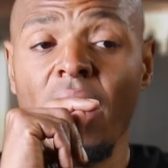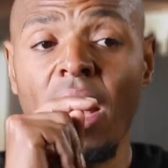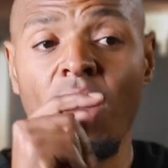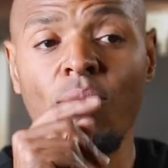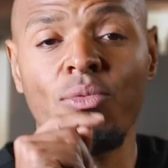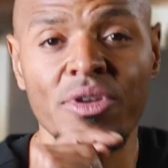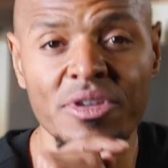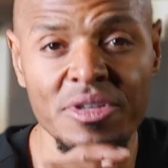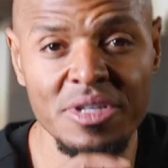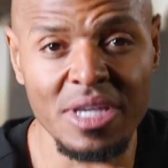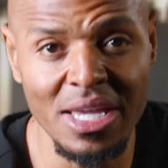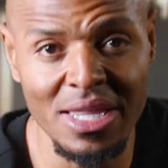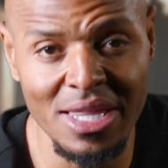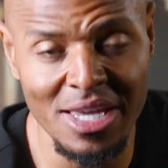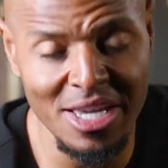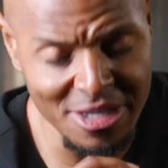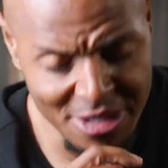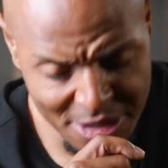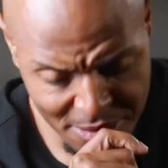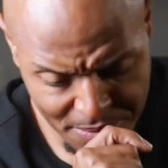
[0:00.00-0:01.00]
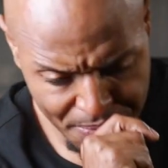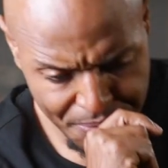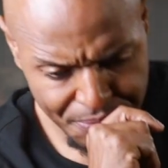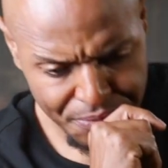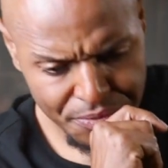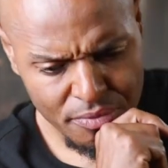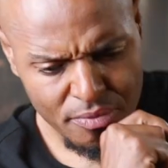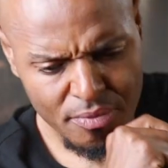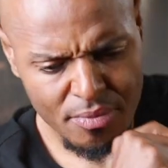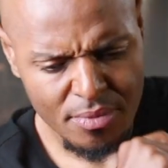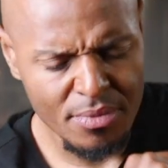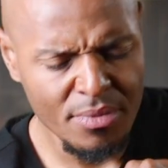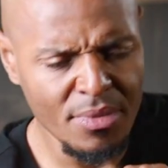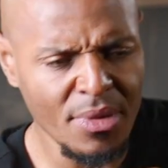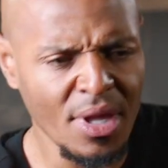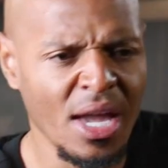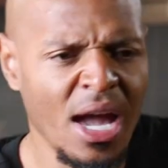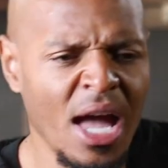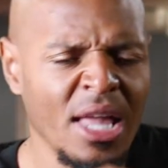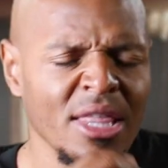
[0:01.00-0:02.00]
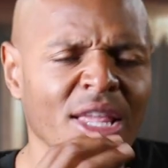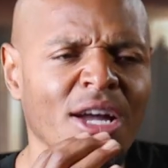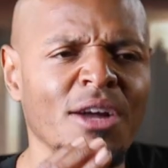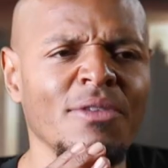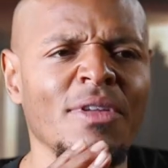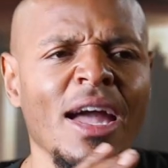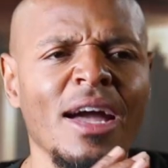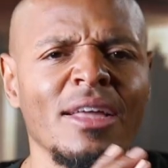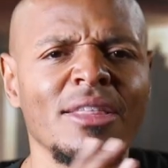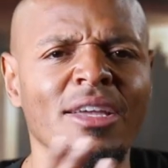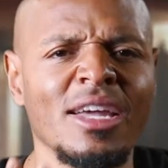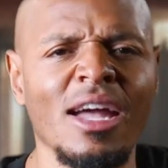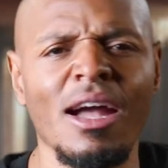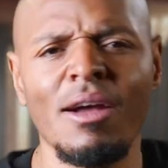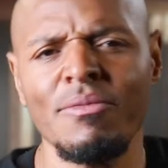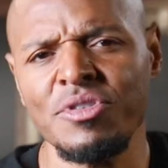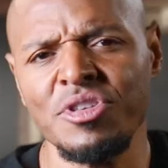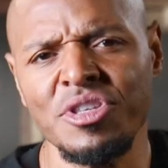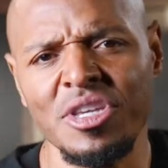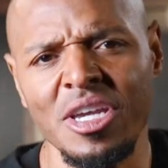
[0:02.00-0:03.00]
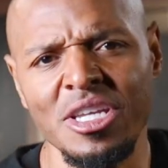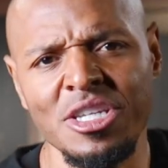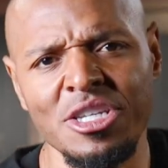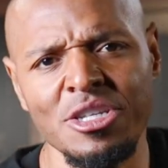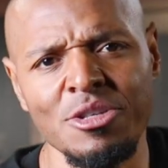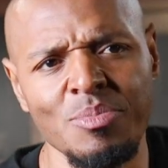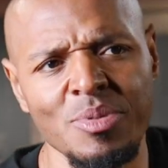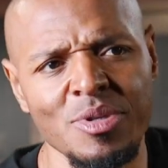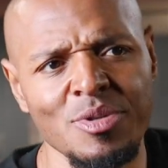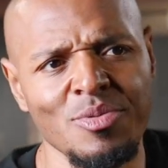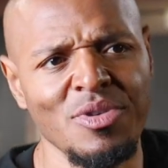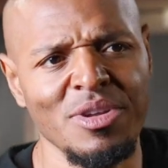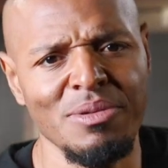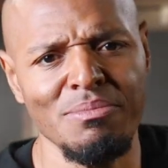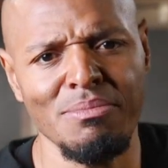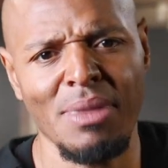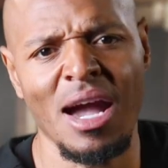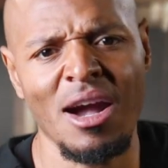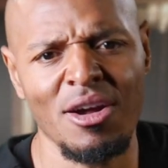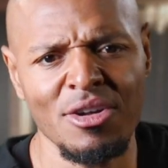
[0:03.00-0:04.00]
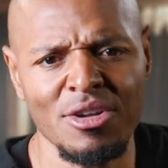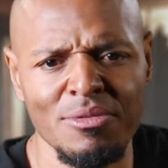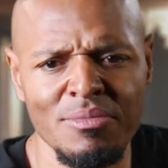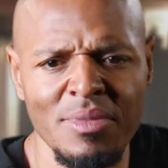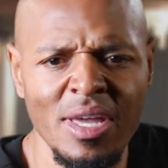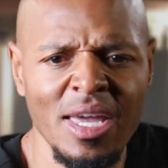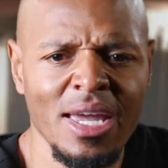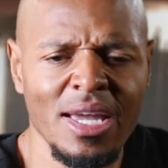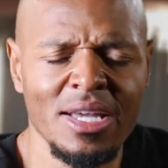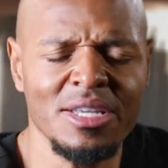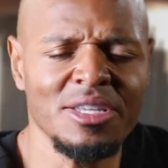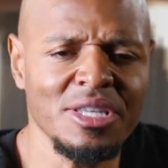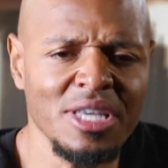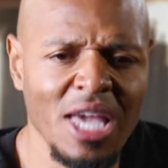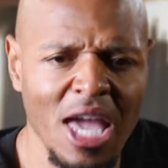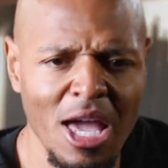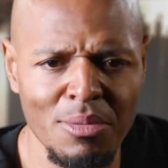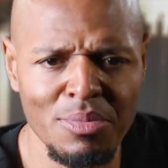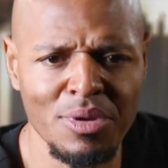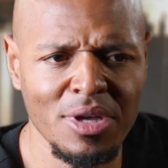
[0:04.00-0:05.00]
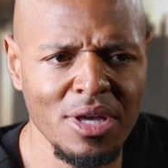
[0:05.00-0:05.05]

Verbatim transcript: I will say this. I loved how the conversations between Malcolm and Sam